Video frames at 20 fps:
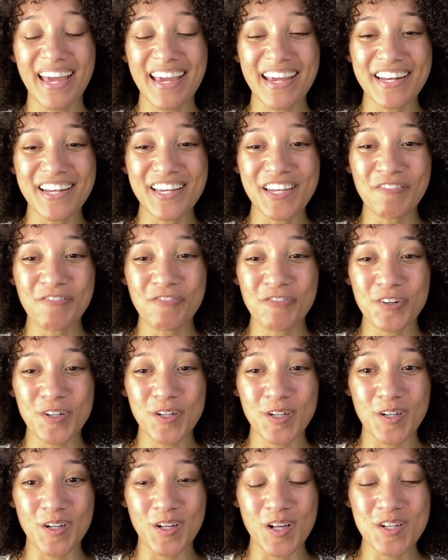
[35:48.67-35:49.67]
paid in
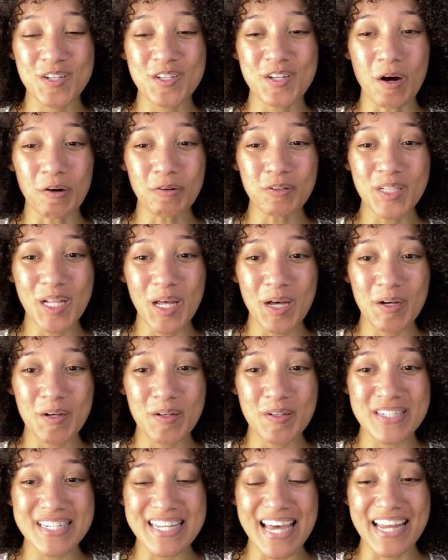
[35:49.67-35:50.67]
full, no
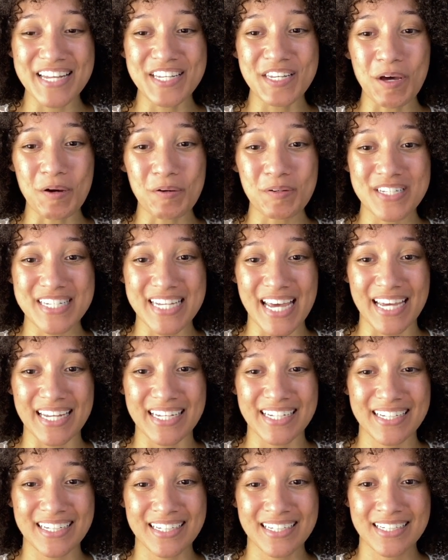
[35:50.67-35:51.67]
loans, and no
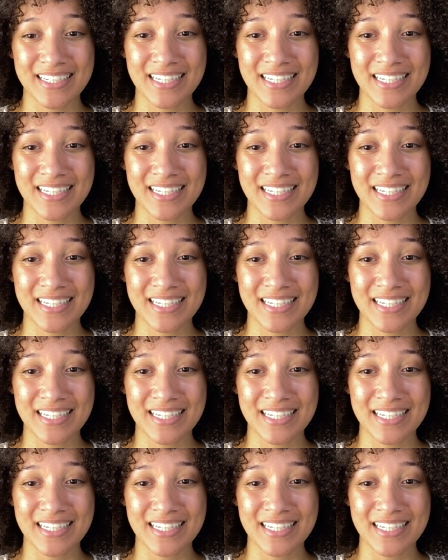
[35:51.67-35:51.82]
debt.